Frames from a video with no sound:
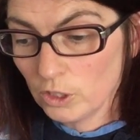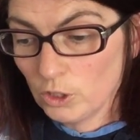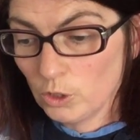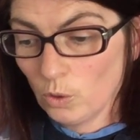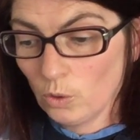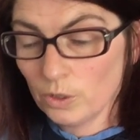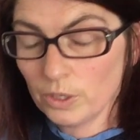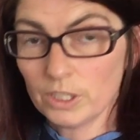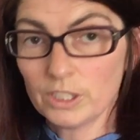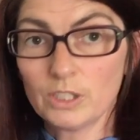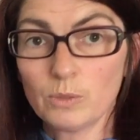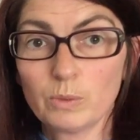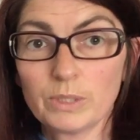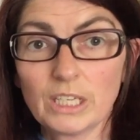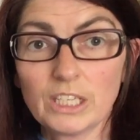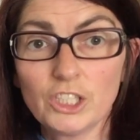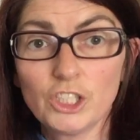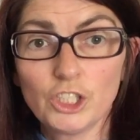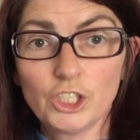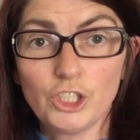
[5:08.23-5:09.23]
tortoise was
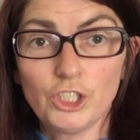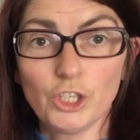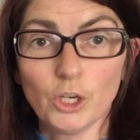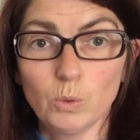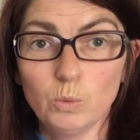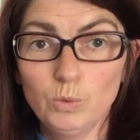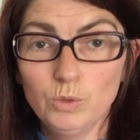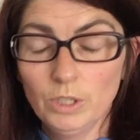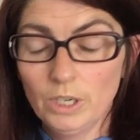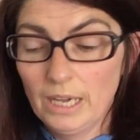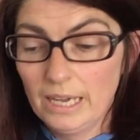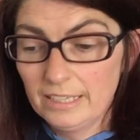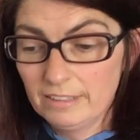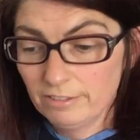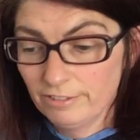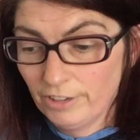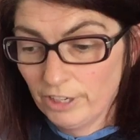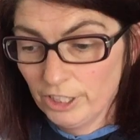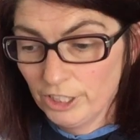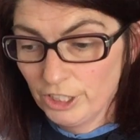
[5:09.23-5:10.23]
a stone at
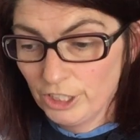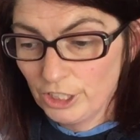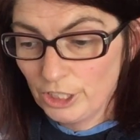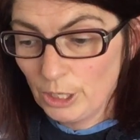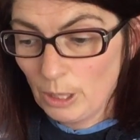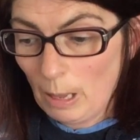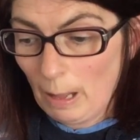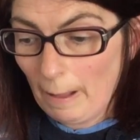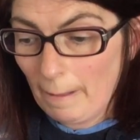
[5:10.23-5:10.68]
first.